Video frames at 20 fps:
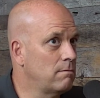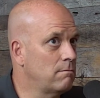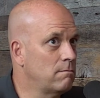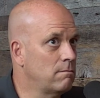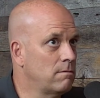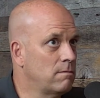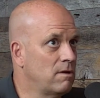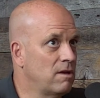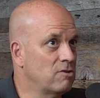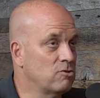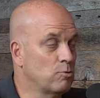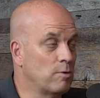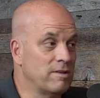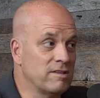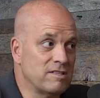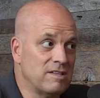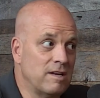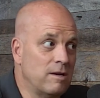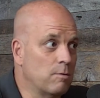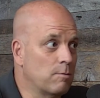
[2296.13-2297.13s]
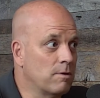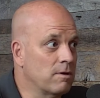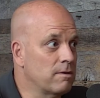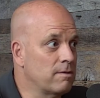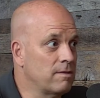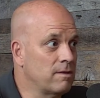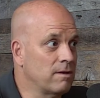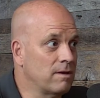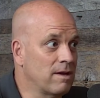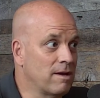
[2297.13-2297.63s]
as well as anywhere in
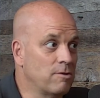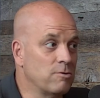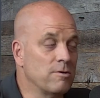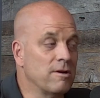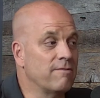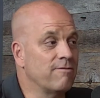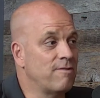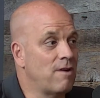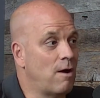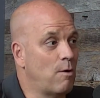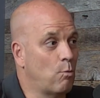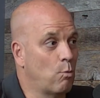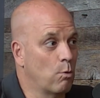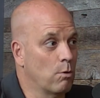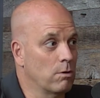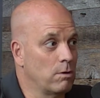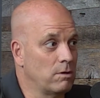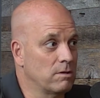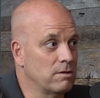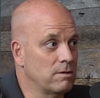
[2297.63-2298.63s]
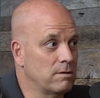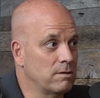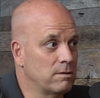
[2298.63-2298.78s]
the country, if not world.